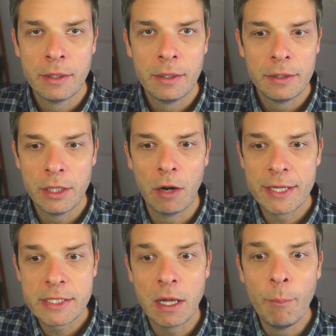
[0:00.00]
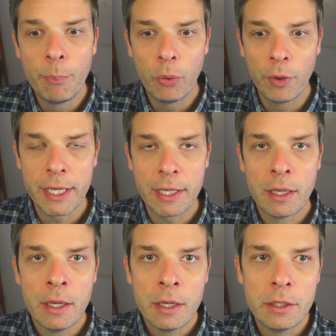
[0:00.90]
At some point,
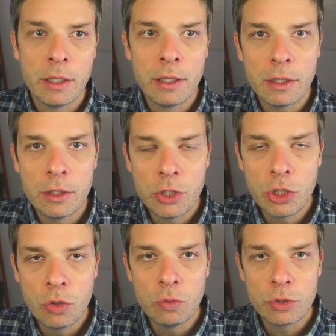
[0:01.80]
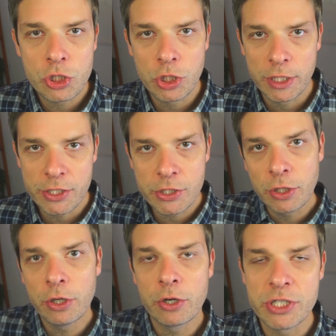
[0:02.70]
you should
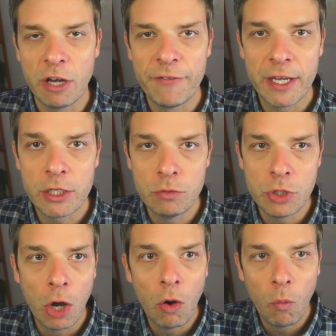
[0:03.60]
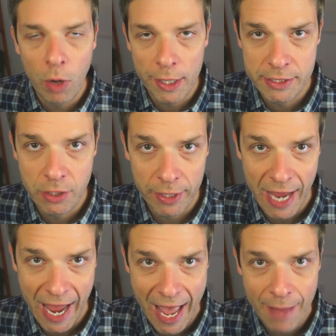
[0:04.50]
assert yourself that you know what is going to
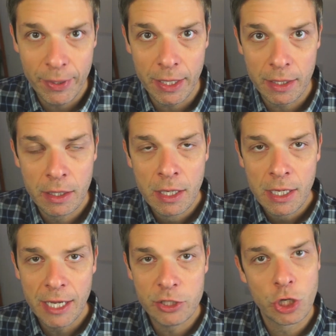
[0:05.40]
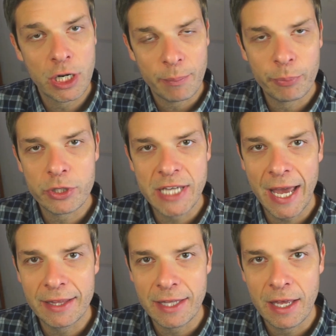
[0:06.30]
happen and you're going to
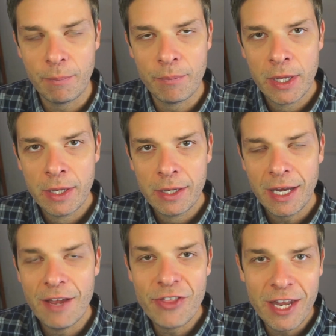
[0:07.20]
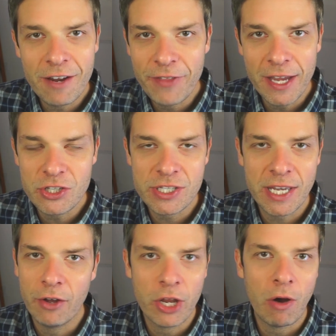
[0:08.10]
protect them. And then if they just
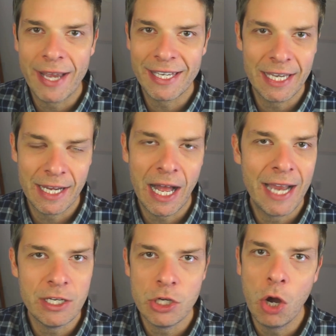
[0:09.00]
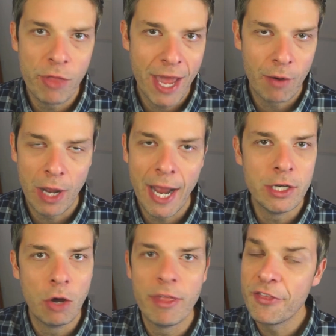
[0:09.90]
say, oh no, I get it. I know
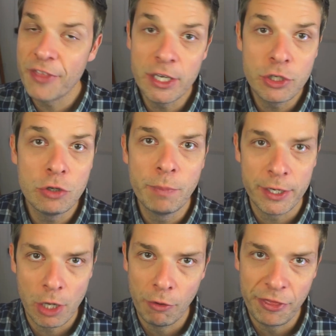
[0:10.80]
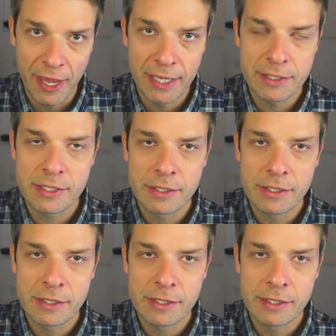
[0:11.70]
that. Thank you, but no thanks.